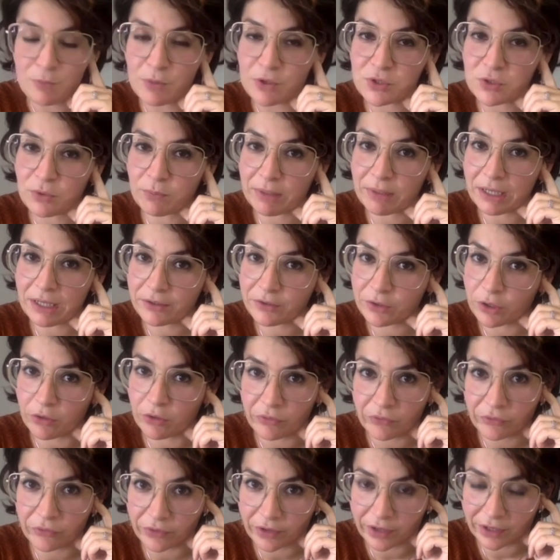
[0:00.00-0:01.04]
possibility
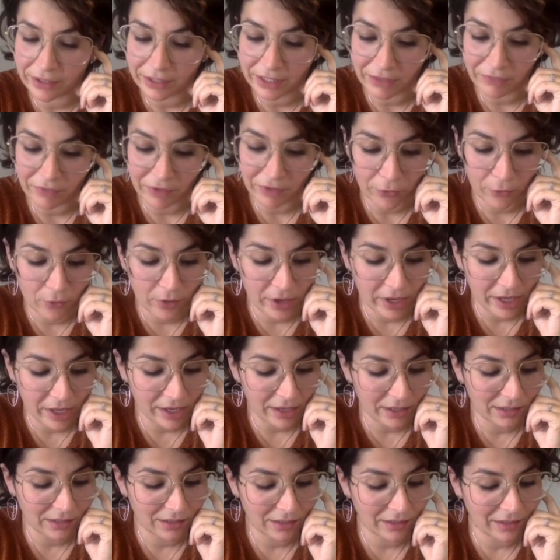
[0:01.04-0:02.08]
of giving
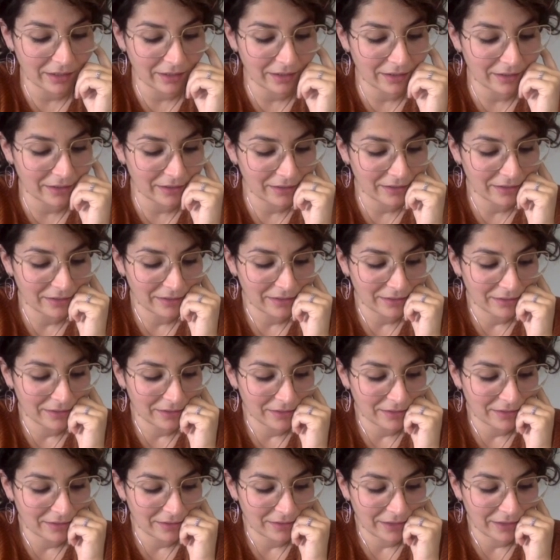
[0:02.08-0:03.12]
away
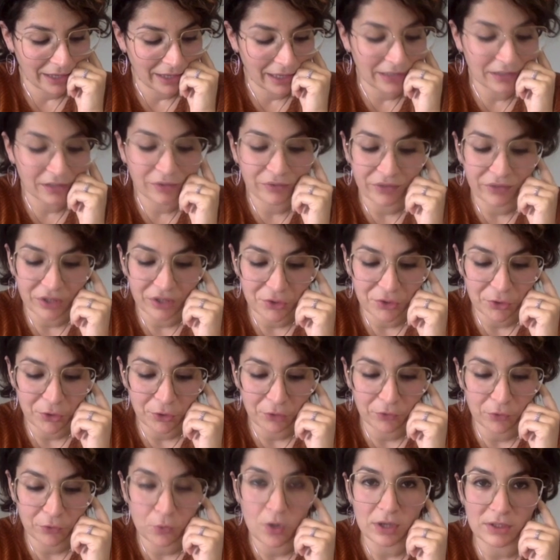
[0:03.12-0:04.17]
the vision
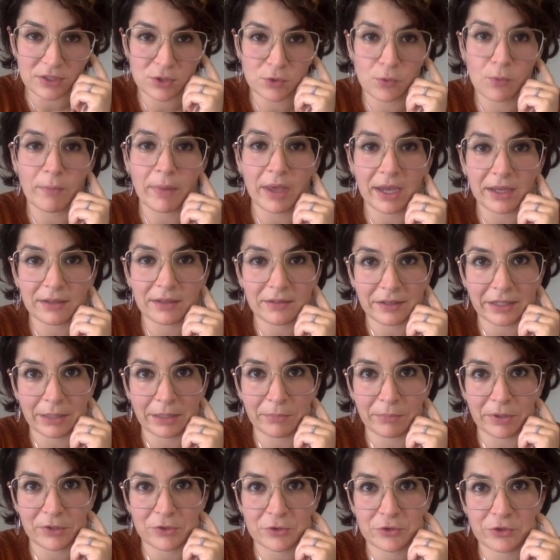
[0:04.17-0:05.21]
of the ones who made the
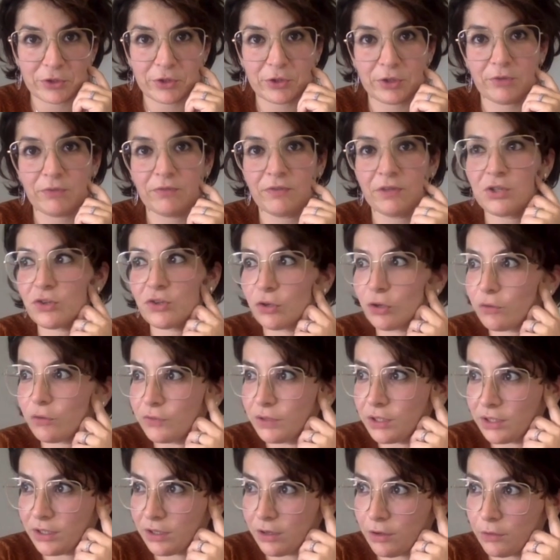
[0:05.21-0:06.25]
image, the vision of
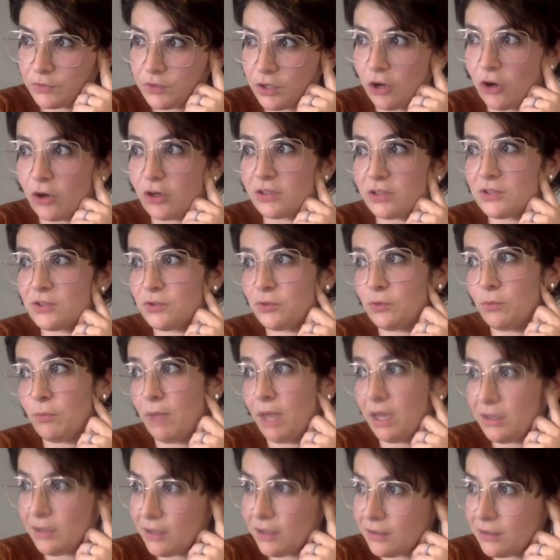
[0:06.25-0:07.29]
the artist who
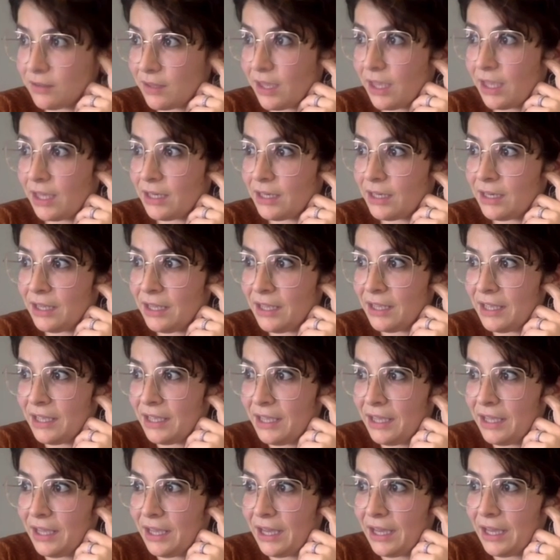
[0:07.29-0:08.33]
made it. And
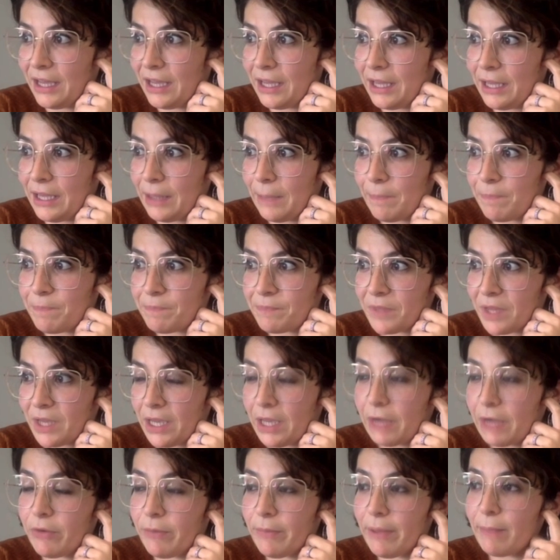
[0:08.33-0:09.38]

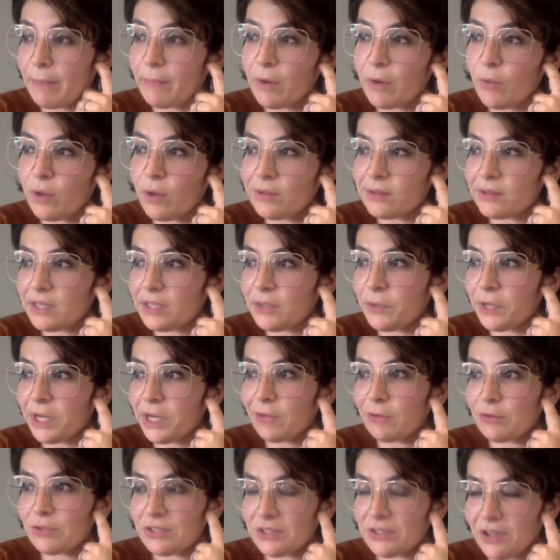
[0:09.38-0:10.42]
I remember one thing when
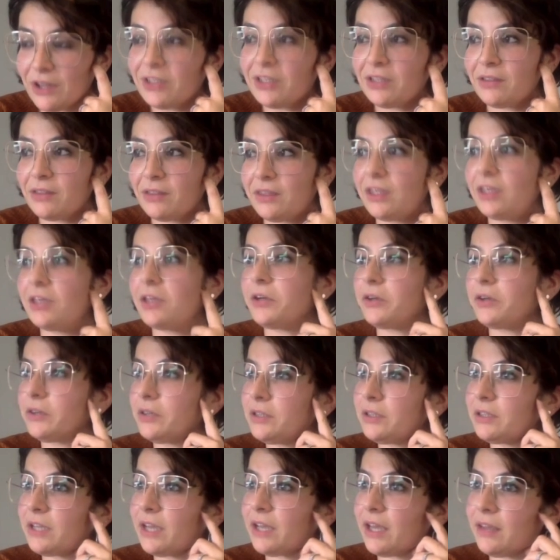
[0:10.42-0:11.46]
I was studying
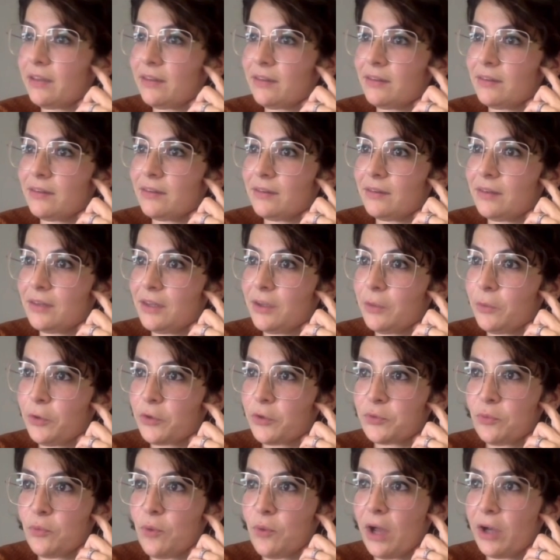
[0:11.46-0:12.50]
theater, that there
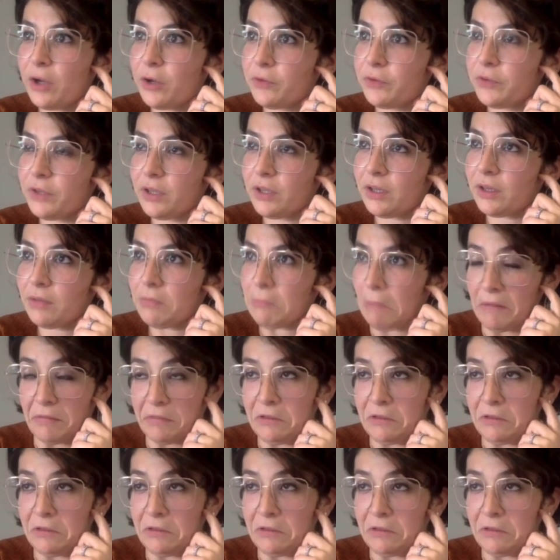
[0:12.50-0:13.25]
was one of the